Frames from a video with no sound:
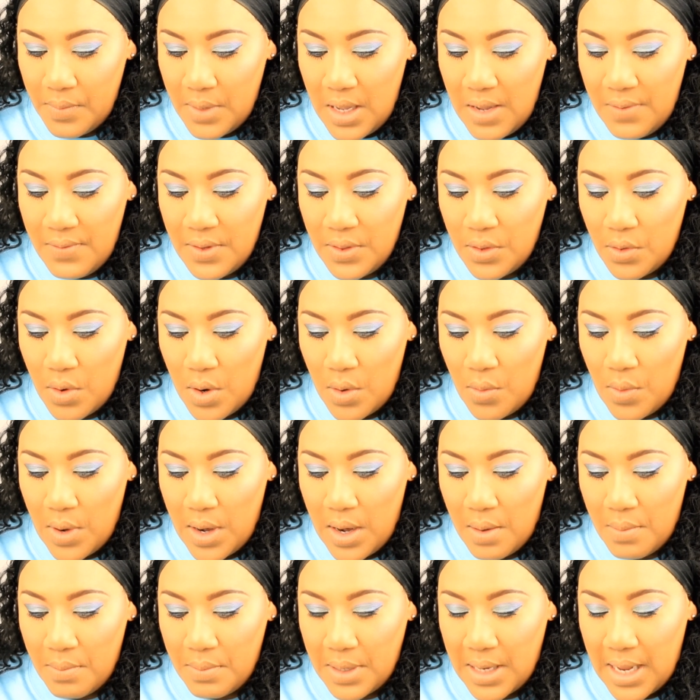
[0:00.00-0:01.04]
even though I'm
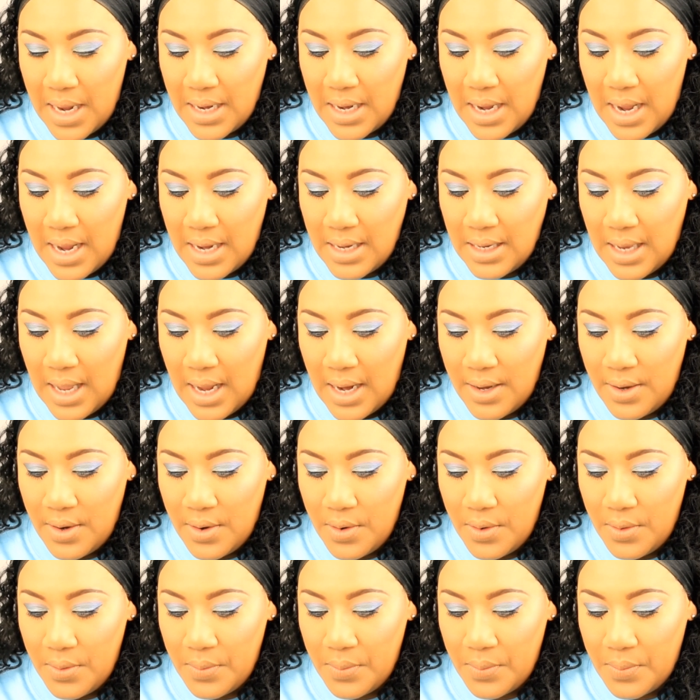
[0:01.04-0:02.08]
wearing black
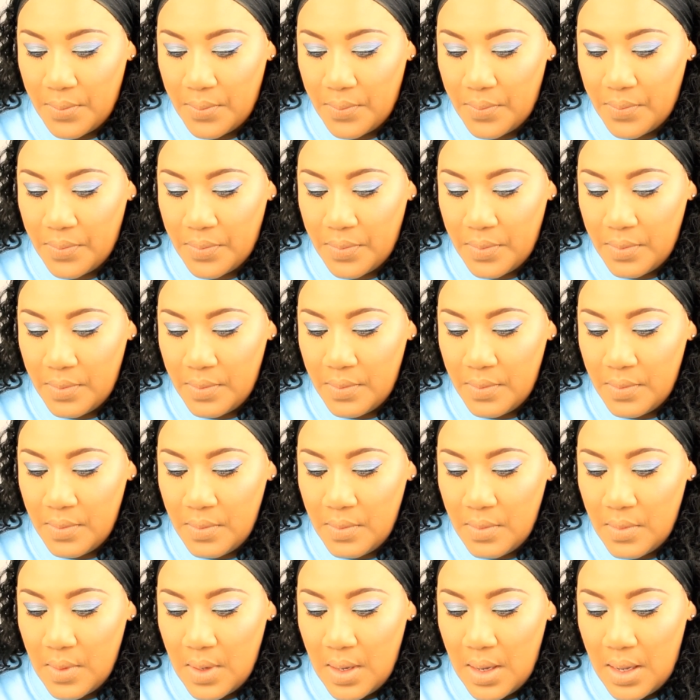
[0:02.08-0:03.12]
eyeliner.
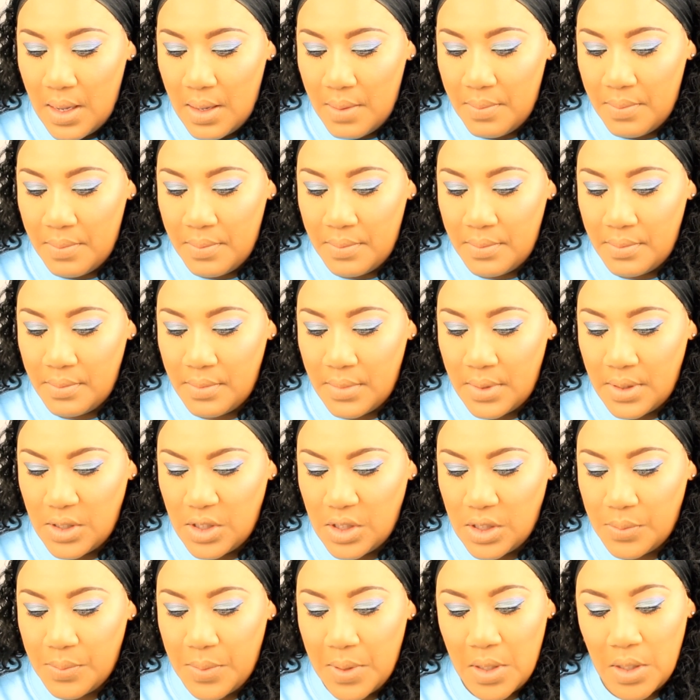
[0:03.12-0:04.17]
I
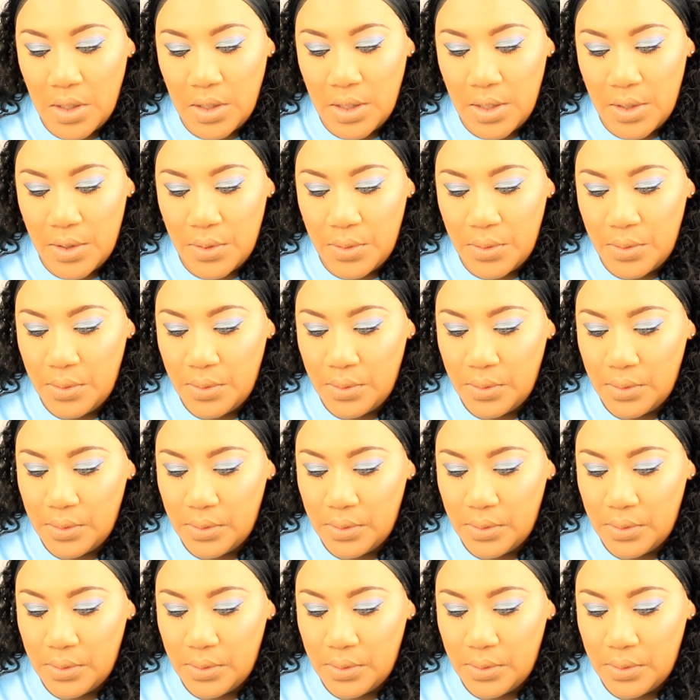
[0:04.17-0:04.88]
just put a little.